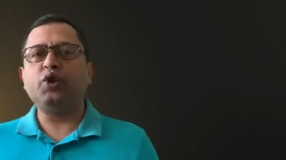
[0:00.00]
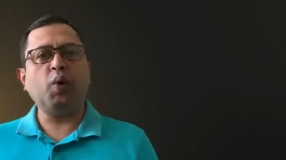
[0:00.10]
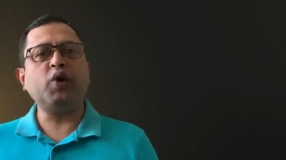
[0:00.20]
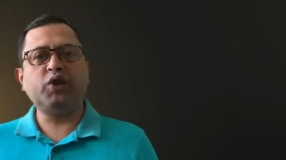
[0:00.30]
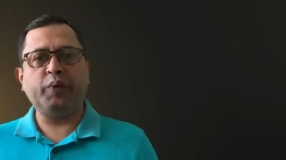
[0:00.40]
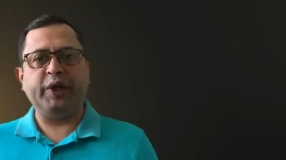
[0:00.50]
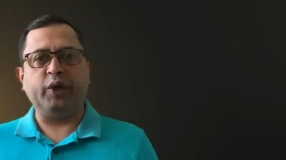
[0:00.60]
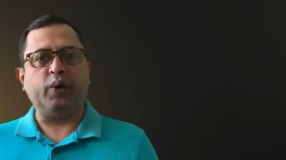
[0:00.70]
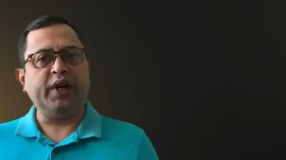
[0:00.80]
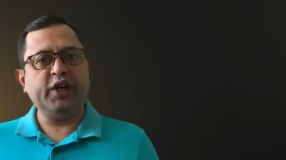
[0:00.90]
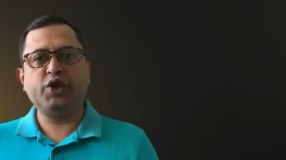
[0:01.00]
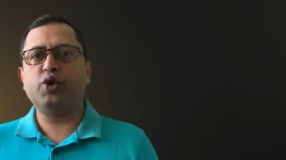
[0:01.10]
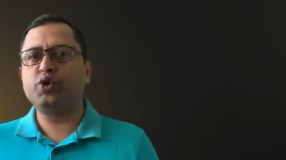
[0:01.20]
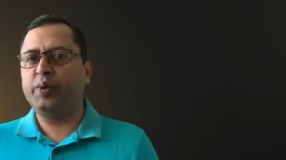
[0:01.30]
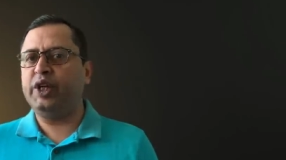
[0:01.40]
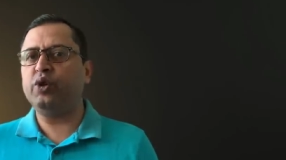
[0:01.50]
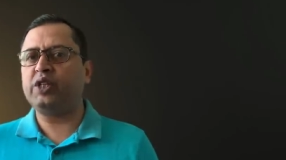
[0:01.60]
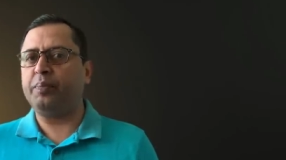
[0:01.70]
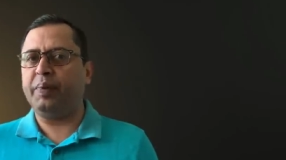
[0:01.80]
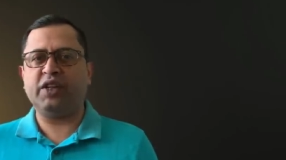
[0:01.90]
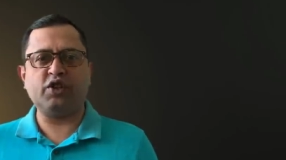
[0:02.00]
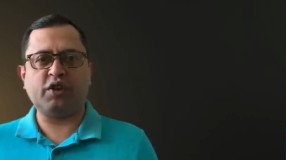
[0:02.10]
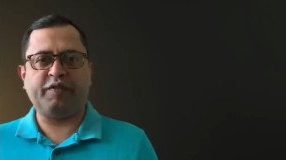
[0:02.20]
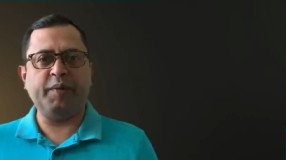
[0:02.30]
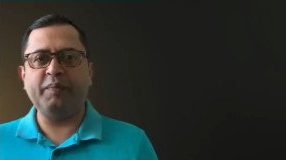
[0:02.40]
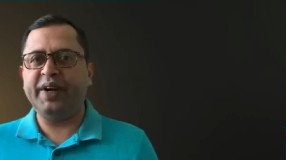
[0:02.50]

Throughout the video, he shows videos and pictures of him